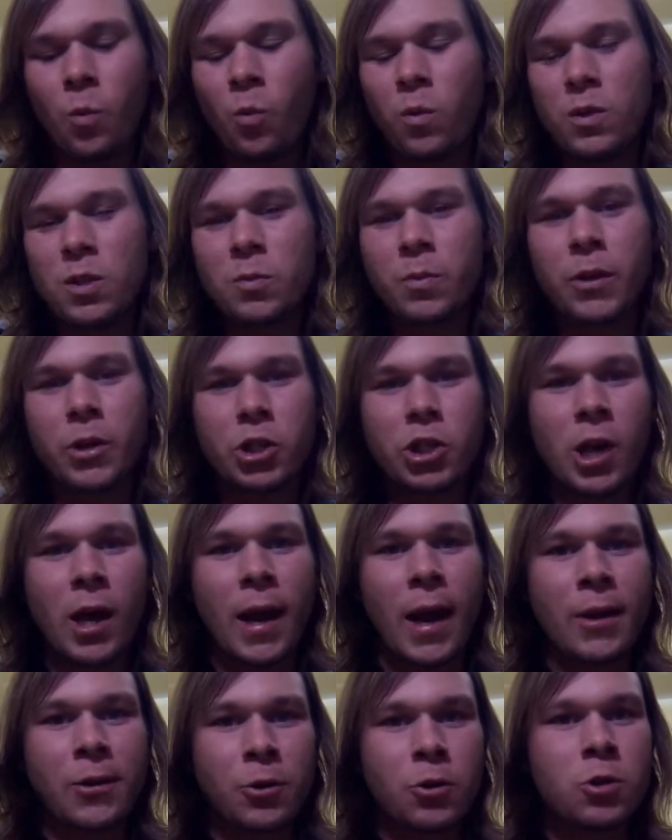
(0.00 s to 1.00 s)
Split
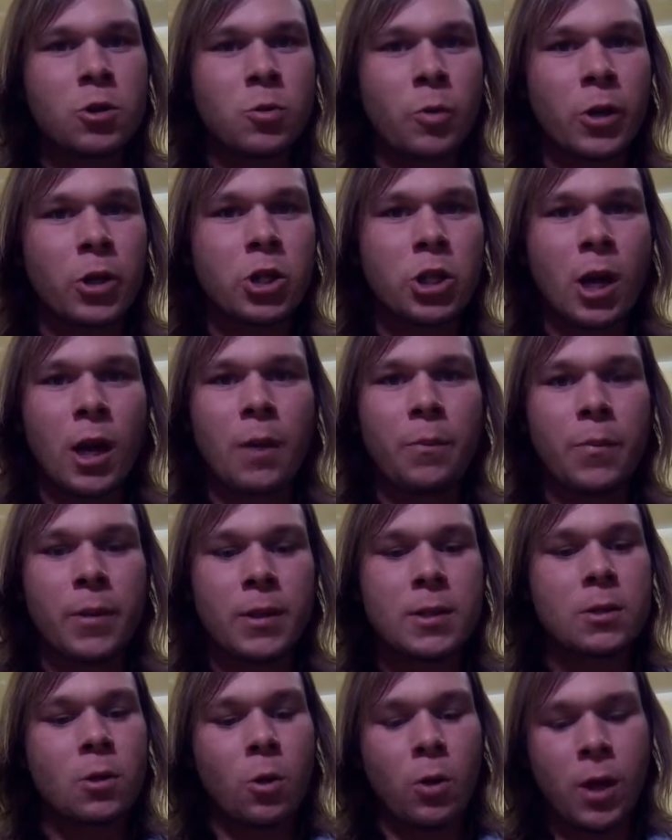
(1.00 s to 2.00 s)
shot I do switch up.
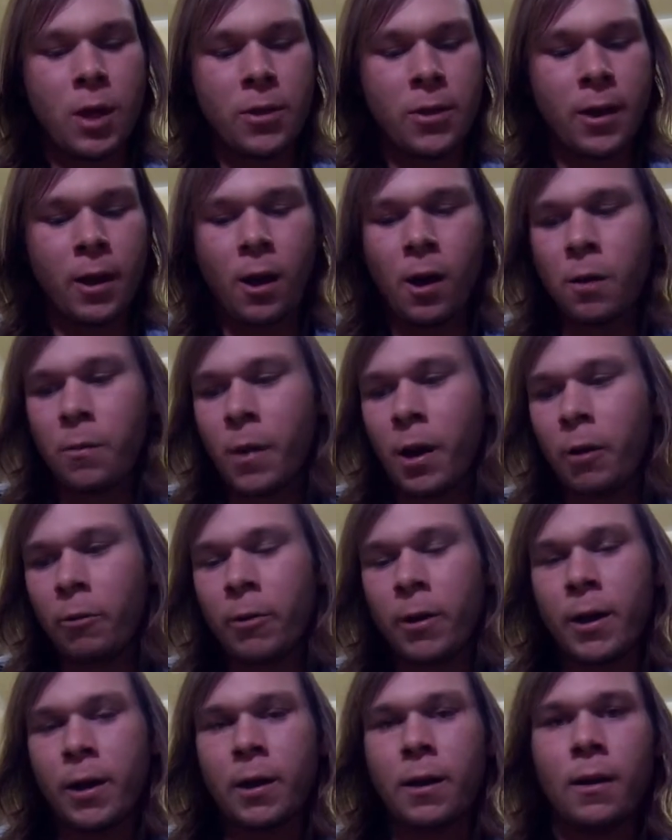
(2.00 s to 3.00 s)
It's the only thing on my
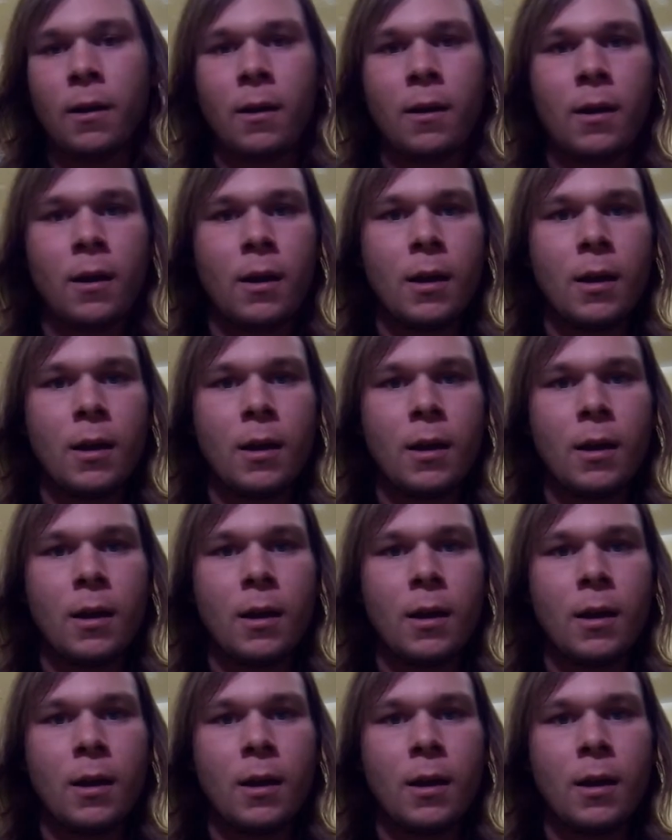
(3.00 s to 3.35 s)
rig